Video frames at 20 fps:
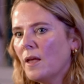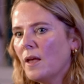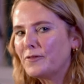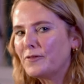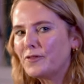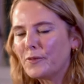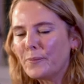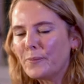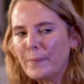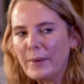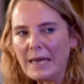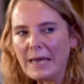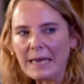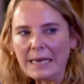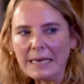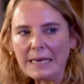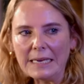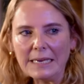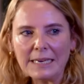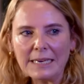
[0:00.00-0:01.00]
For
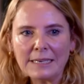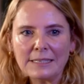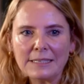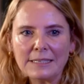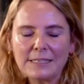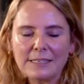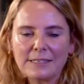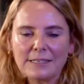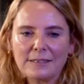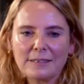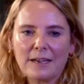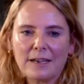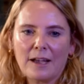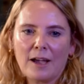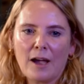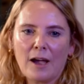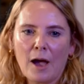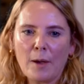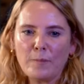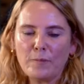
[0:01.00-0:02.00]
me is
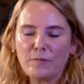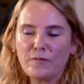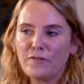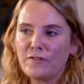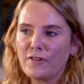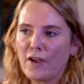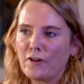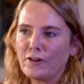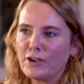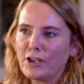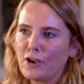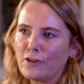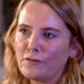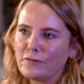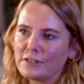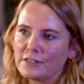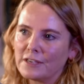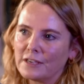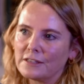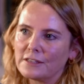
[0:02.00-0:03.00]
I'm very
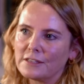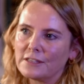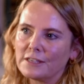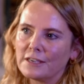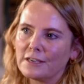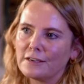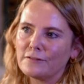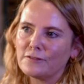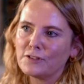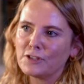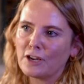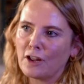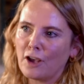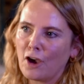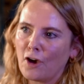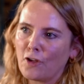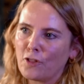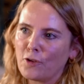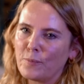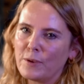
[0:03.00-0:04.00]
oversensitive
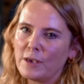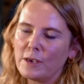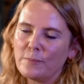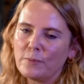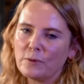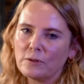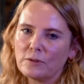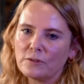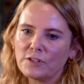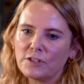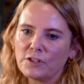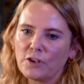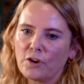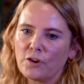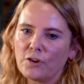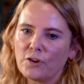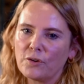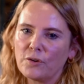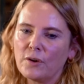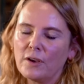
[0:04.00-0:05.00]
to other people.
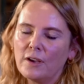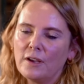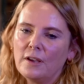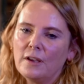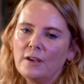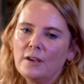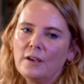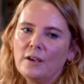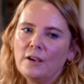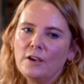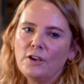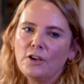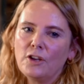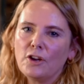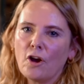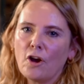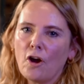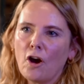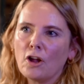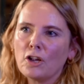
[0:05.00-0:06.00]
So,
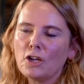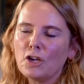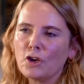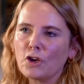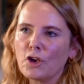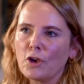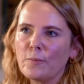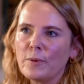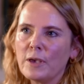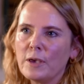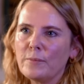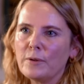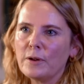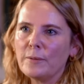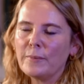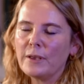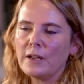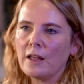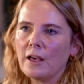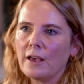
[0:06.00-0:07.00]
I'll look at people
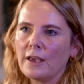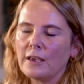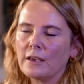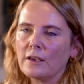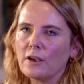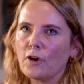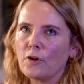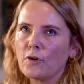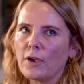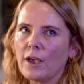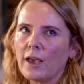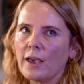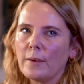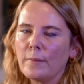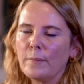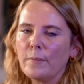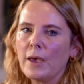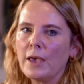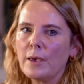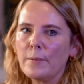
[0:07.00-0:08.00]
and be like,
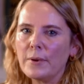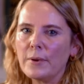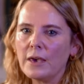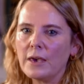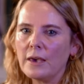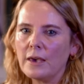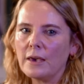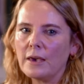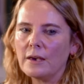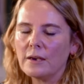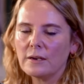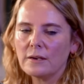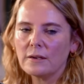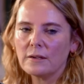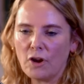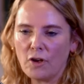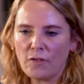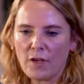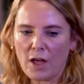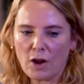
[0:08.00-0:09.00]
okay, maybe
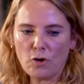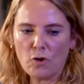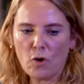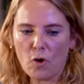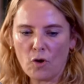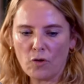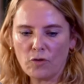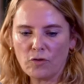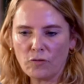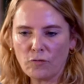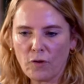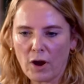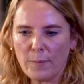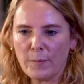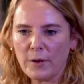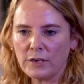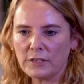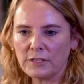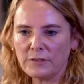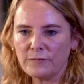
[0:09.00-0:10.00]
they're not the
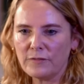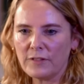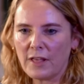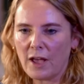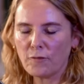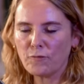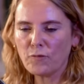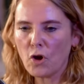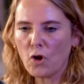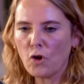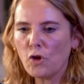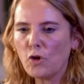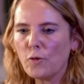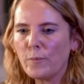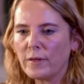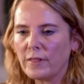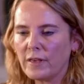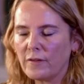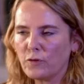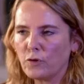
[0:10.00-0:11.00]
right person for that role,
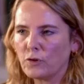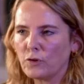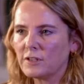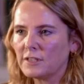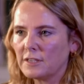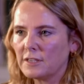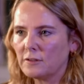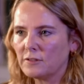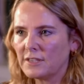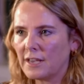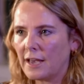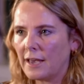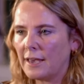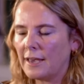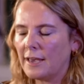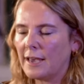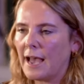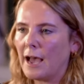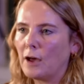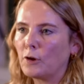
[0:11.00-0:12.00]
but they've got a skill set
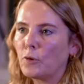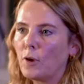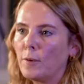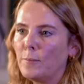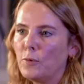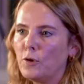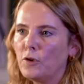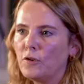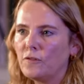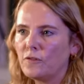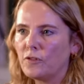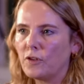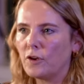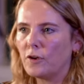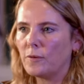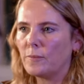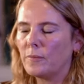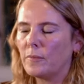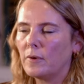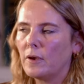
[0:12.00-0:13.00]
here. How do I move
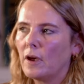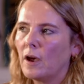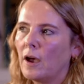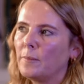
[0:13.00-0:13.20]
them?